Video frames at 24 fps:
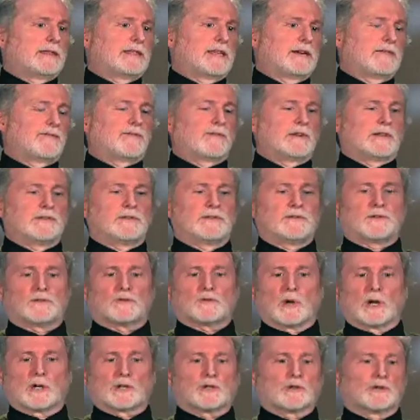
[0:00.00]
different
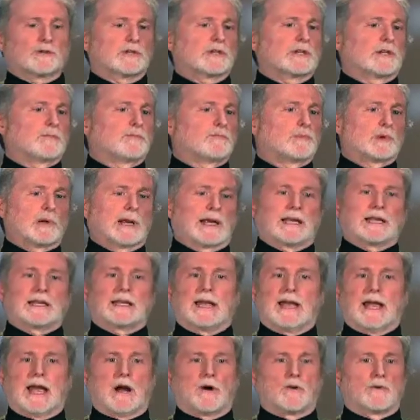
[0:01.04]
structures can break
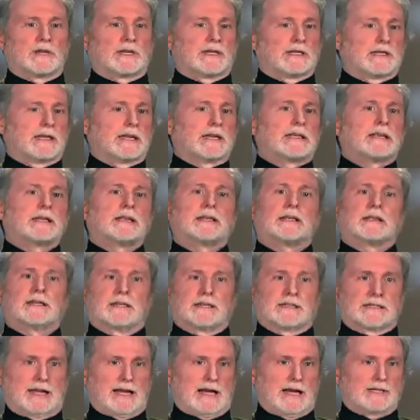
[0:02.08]
down in, in, in a
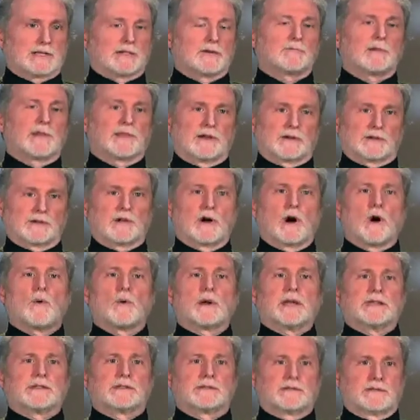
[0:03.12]
disaster, but there's
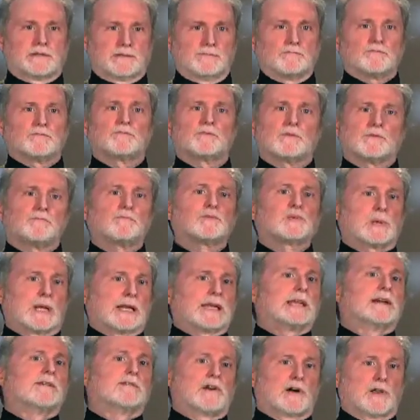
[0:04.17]
always
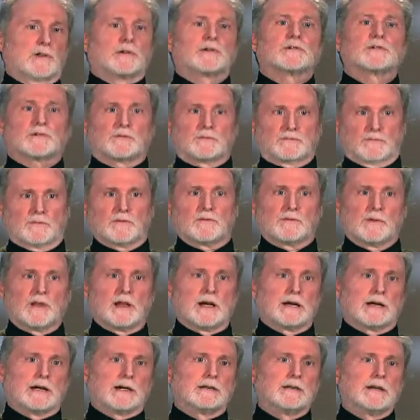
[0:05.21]
plenty of other
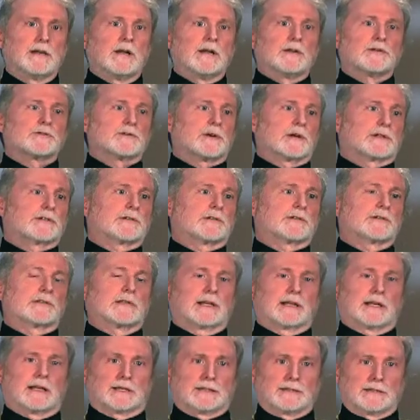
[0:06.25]
uh, structures
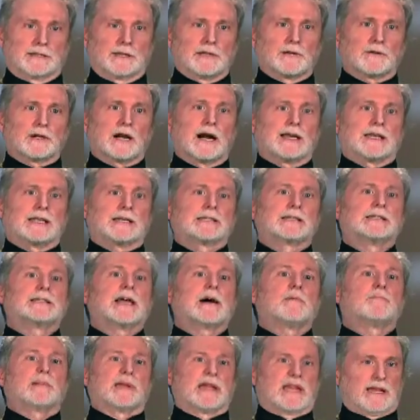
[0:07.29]
that can, you know, kind of
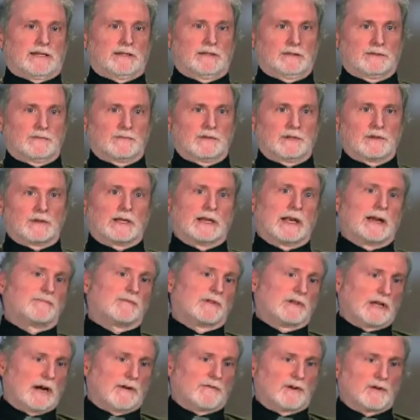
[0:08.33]
step in. You could
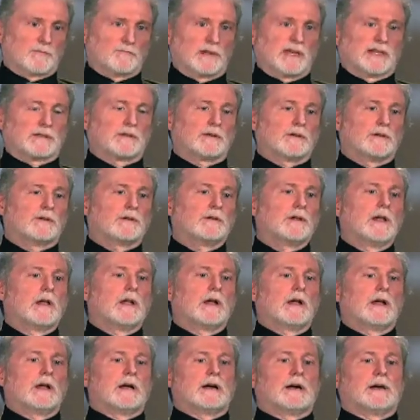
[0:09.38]
have governmental
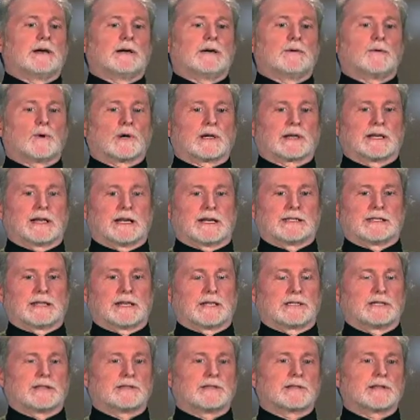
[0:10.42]
uh,
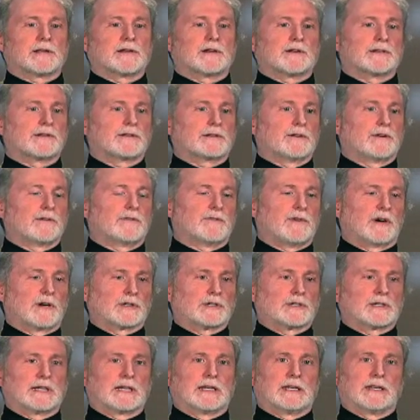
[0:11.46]
organizations that are still
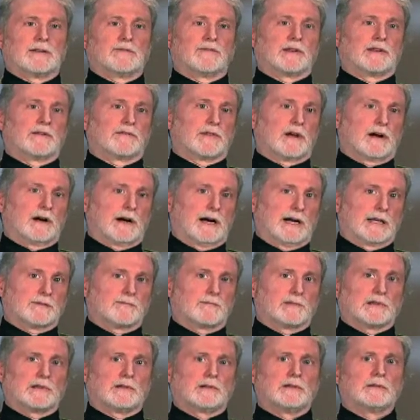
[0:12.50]
functioning even if the
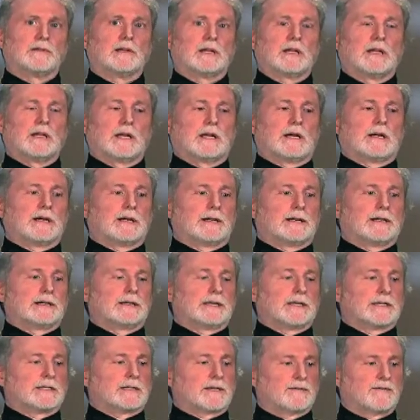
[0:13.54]
hospital uh,
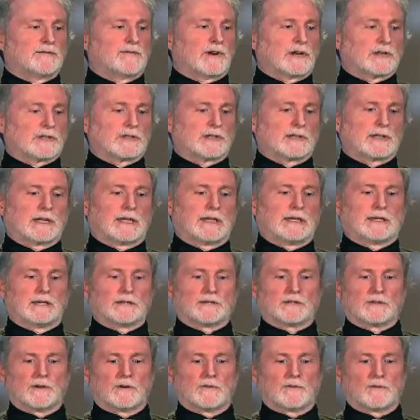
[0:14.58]
isn't functioning
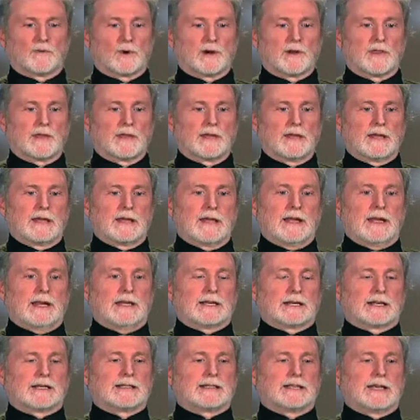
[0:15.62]
and so forth.
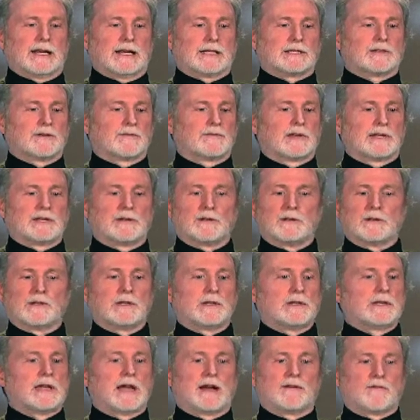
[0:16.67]
In a catastrophe,
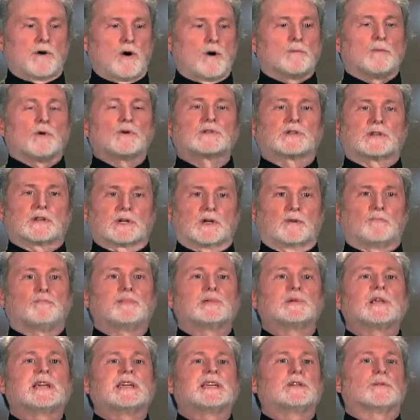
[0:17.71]
you, you have almost a
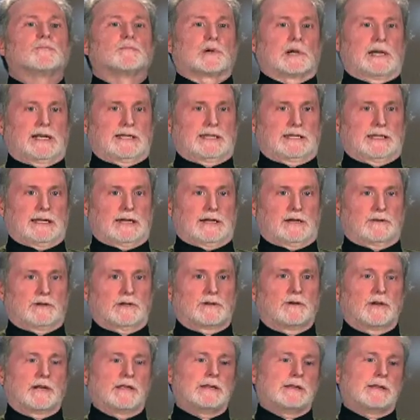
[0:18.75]
complete breakdown.
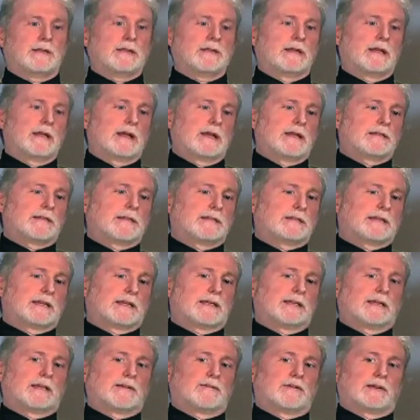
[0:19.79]
And, and, and just to
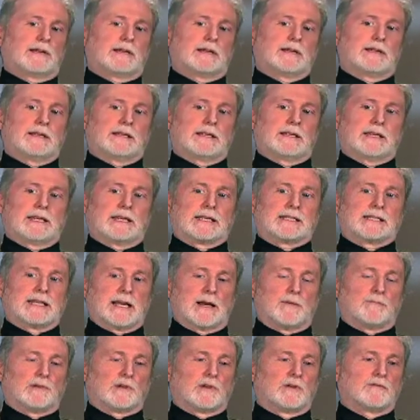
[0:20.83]
give a, an
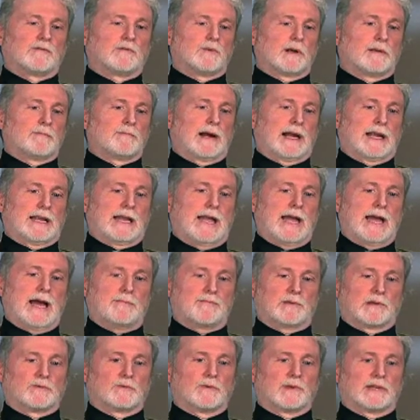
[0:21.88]
example of what might
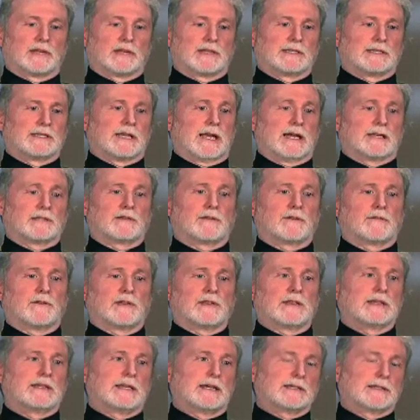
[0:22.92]
happen with a catastrophe
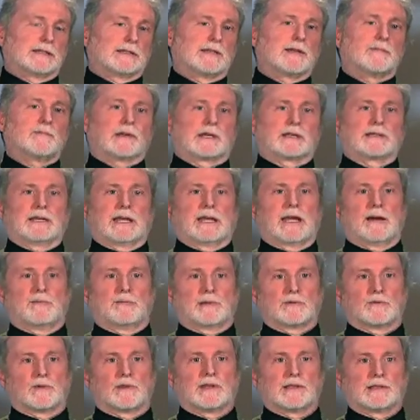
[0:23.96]
that doesn't typically
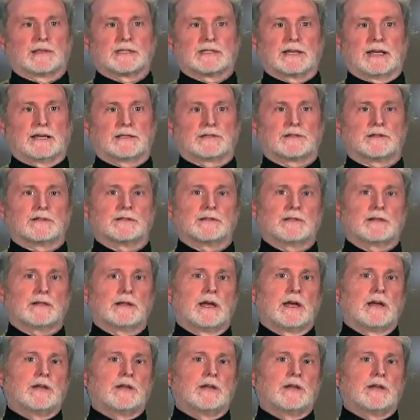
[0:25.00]
happen with a disaster, is that